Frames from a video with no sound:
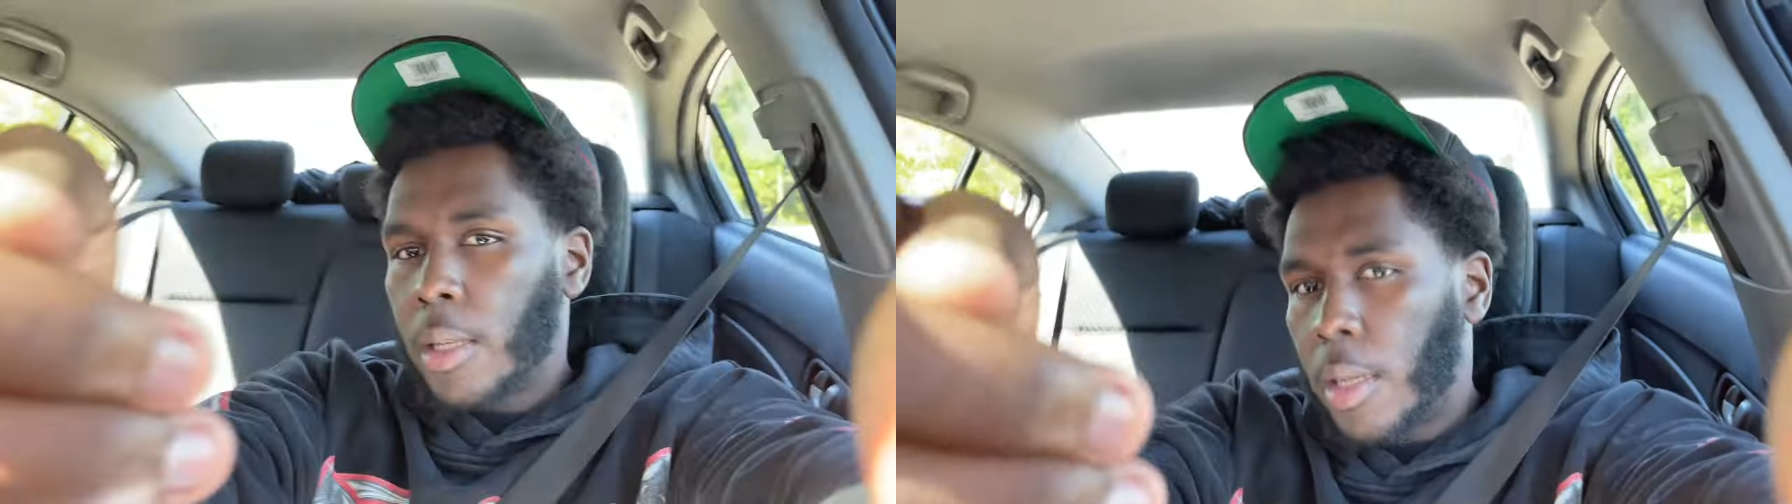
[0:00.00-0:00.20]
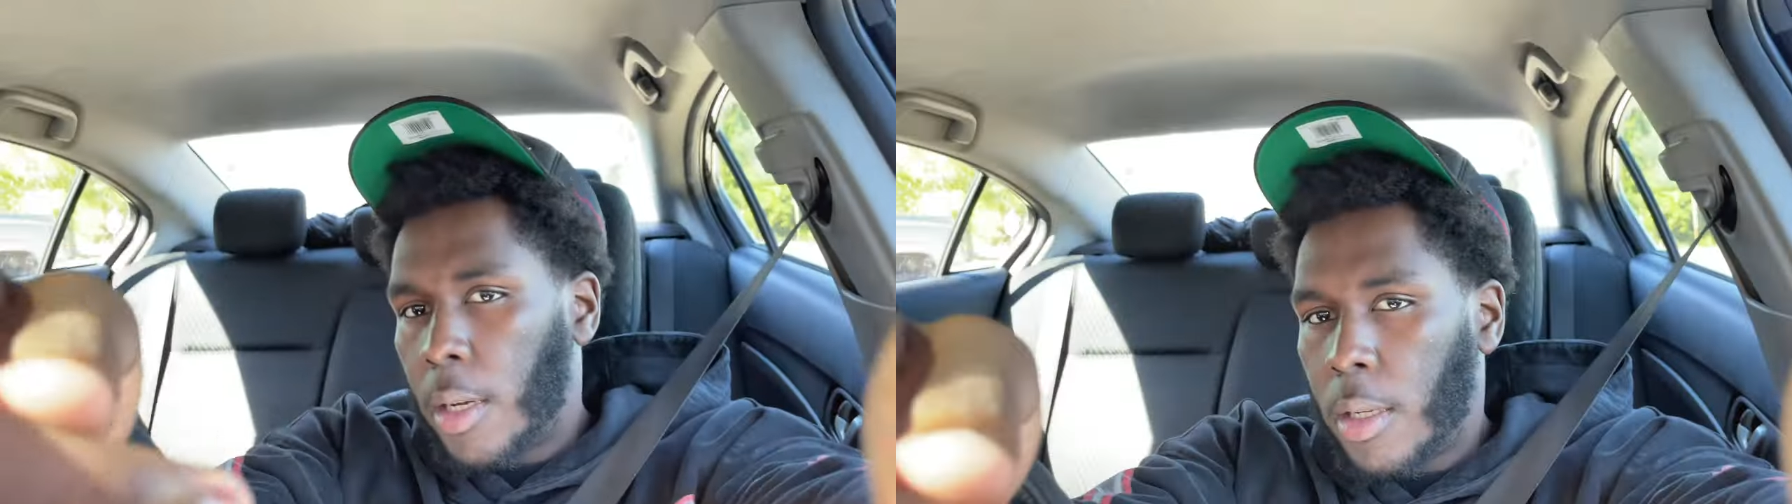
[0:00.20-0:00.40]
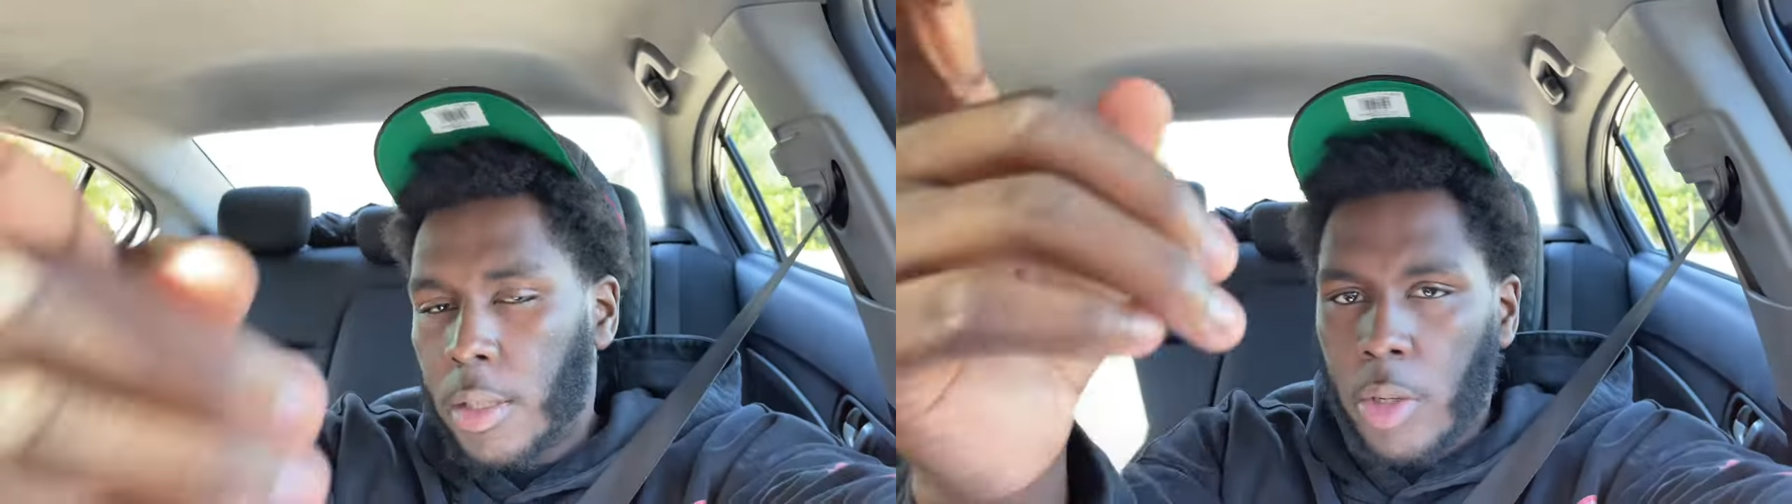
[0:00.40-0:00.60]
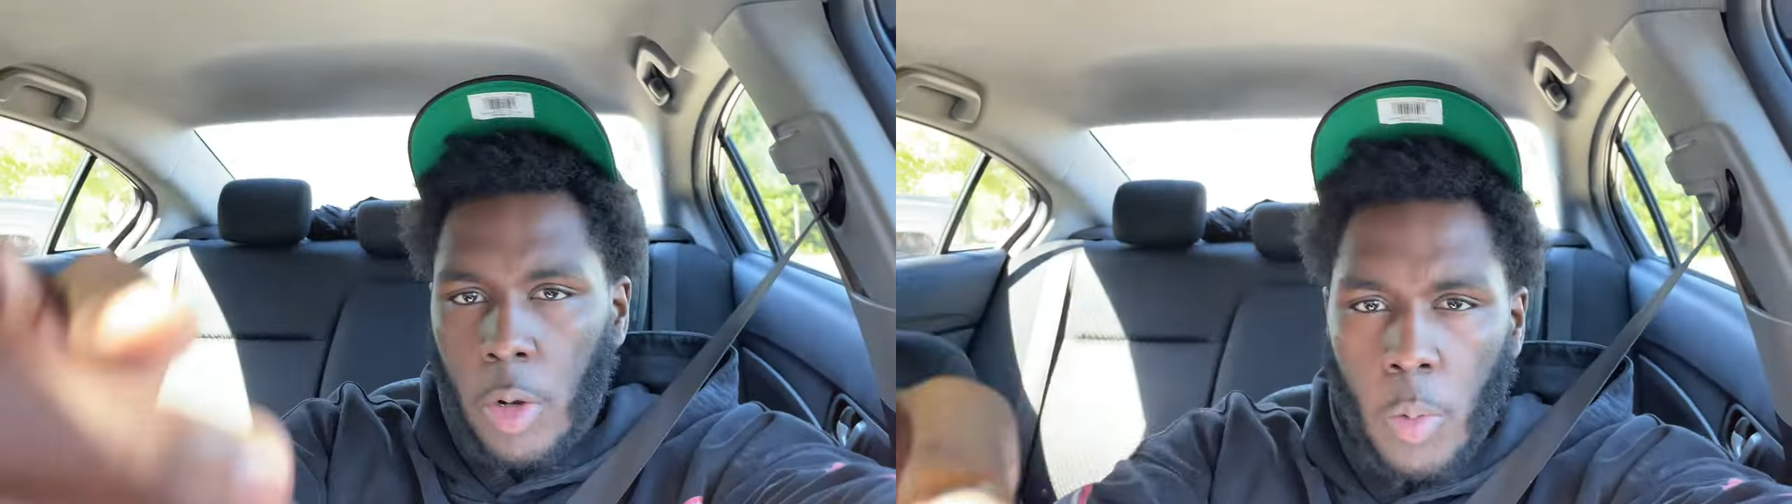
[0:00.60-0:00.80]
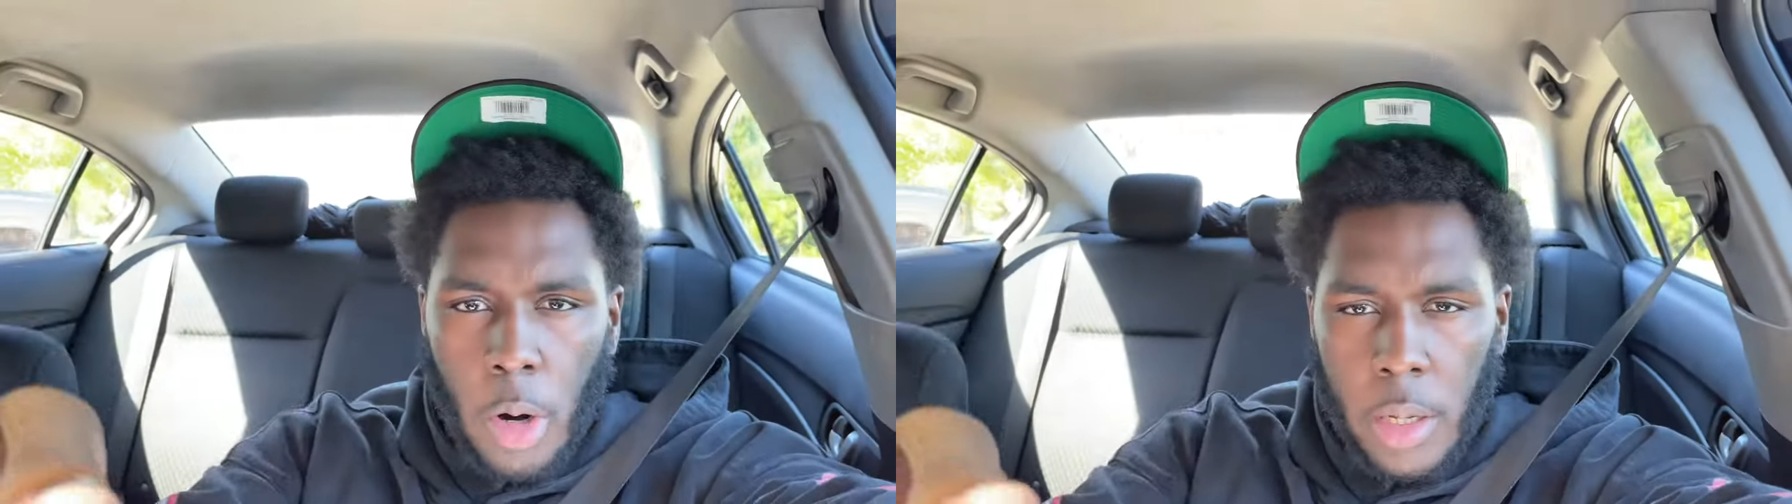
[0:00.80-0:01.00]
the
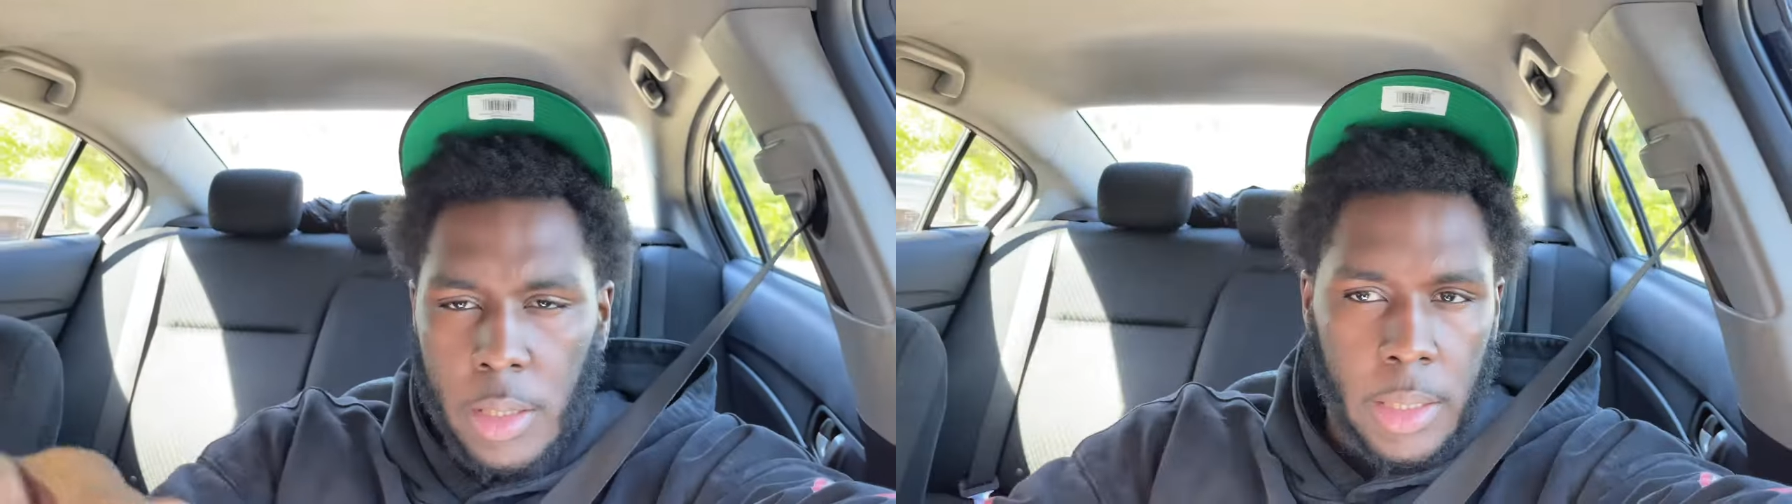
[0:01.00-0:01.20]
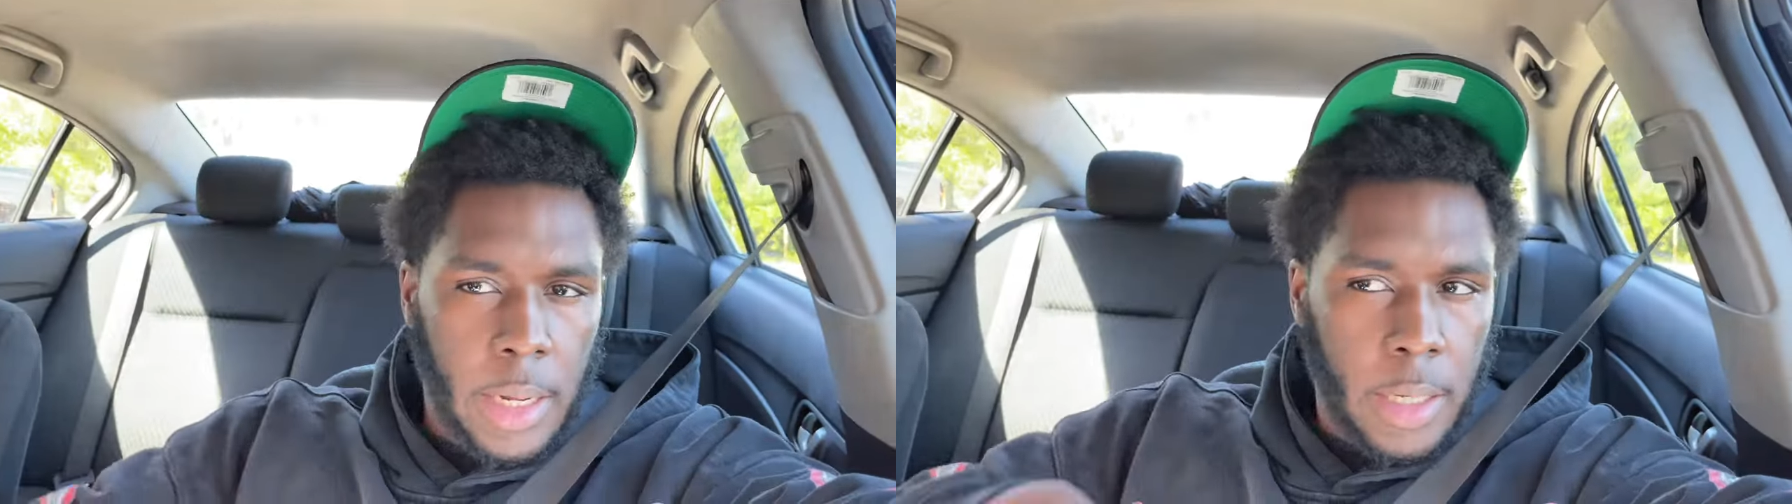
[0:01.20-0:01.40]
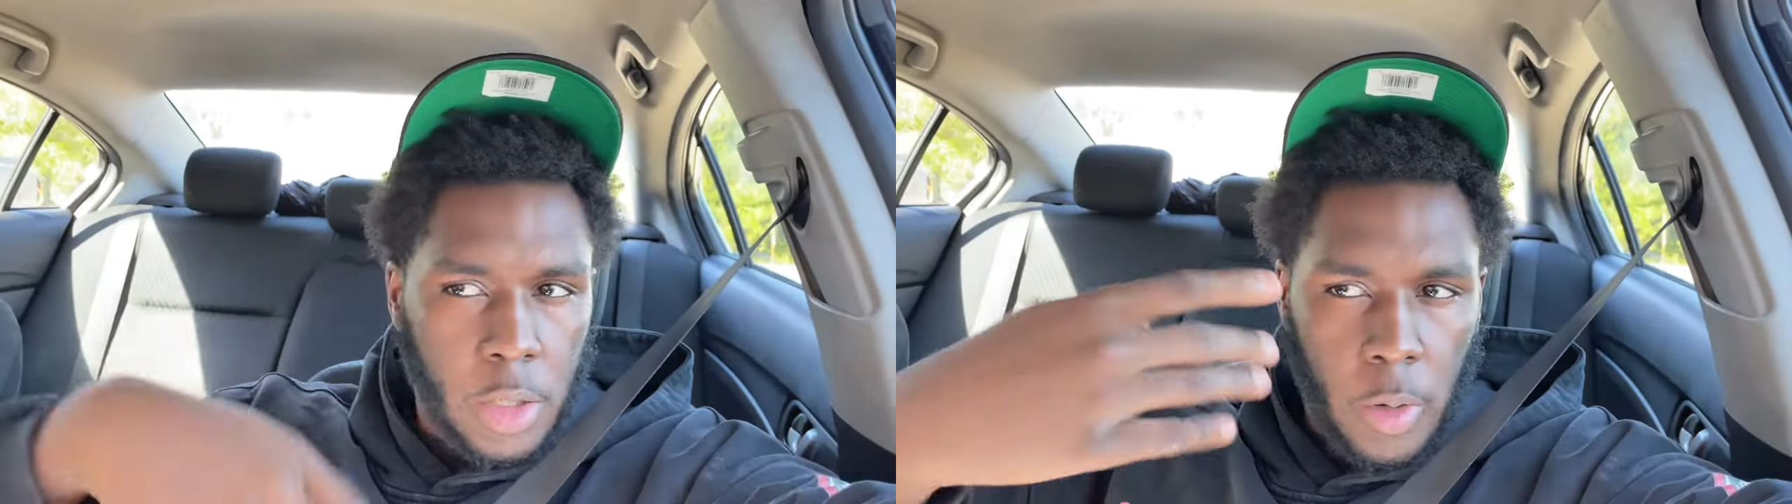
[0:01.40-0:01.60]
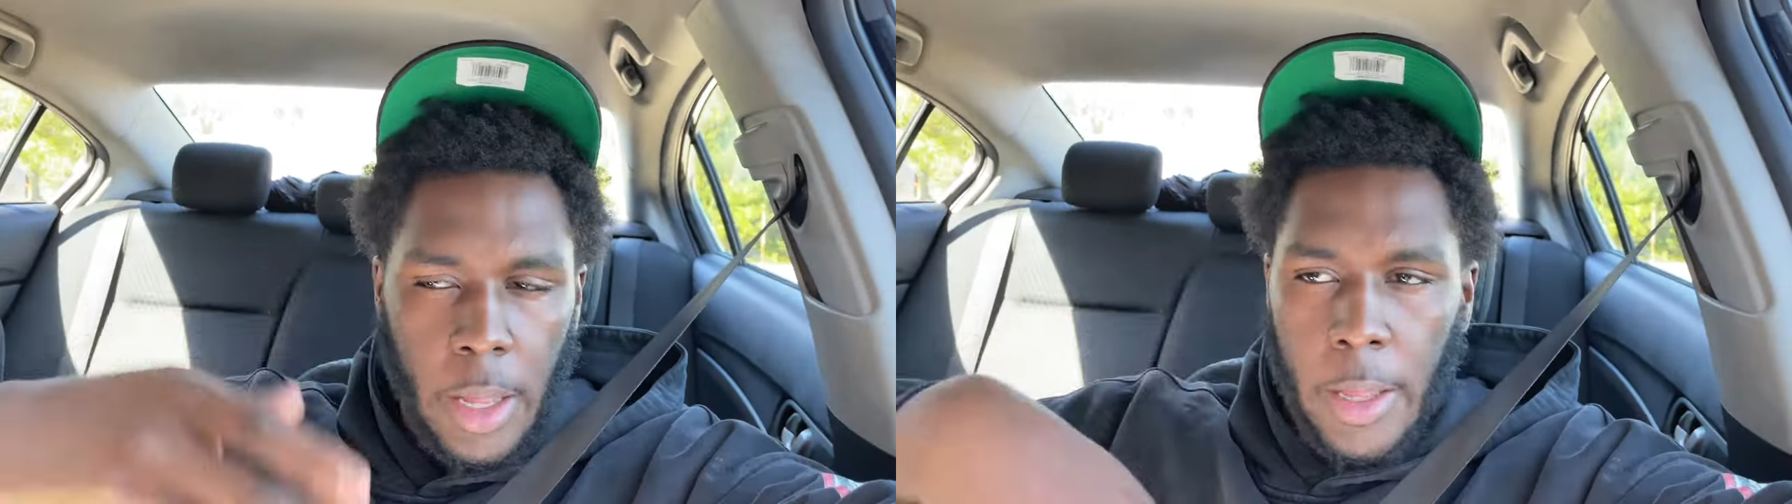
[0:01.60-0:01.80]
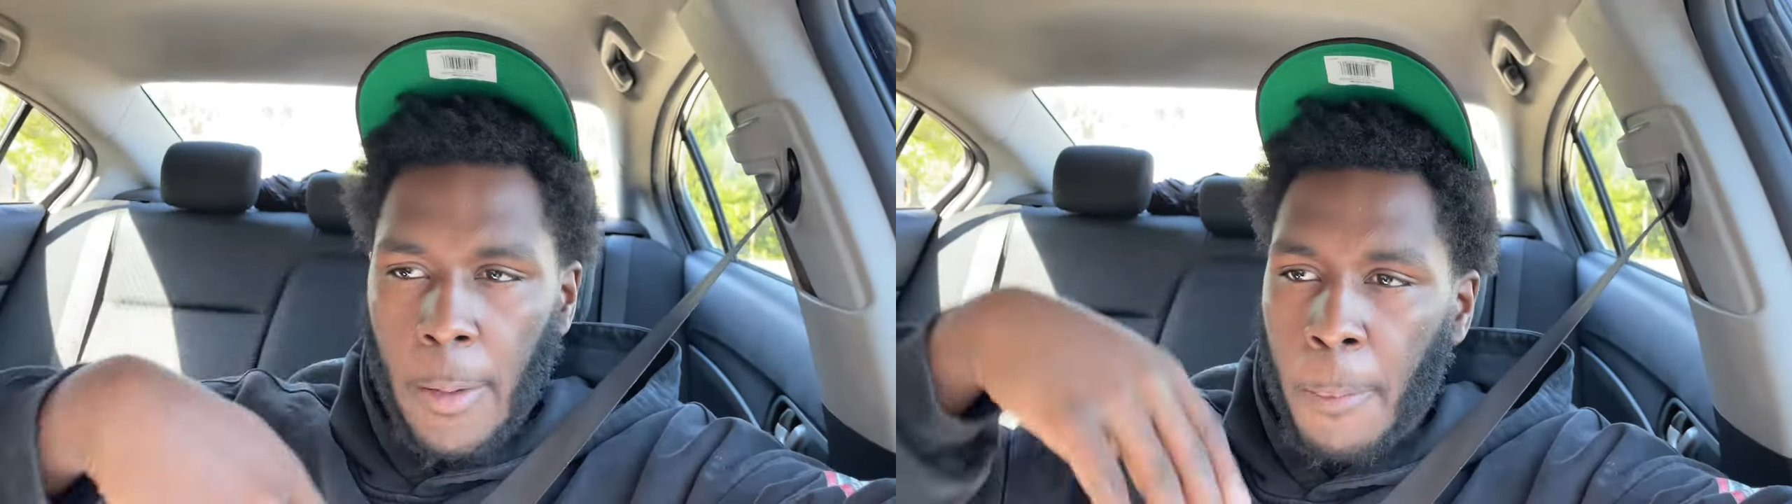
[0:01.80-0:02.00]
workers in there so they
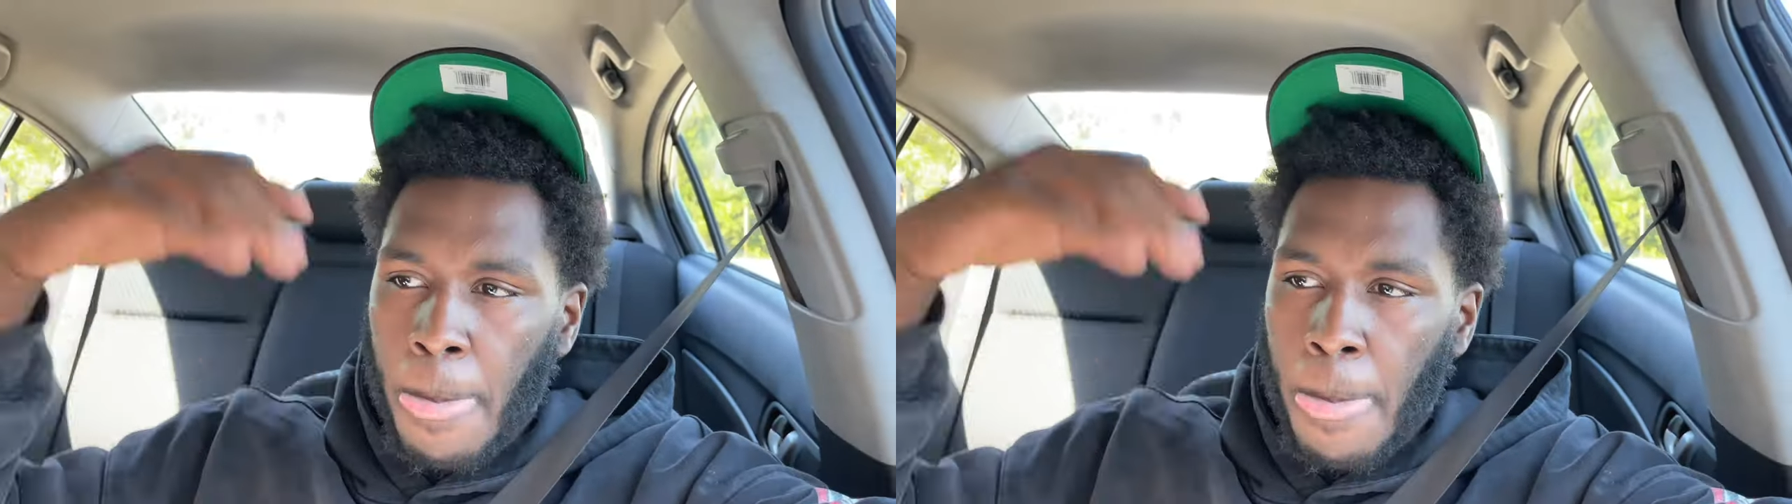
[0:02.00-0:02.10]
can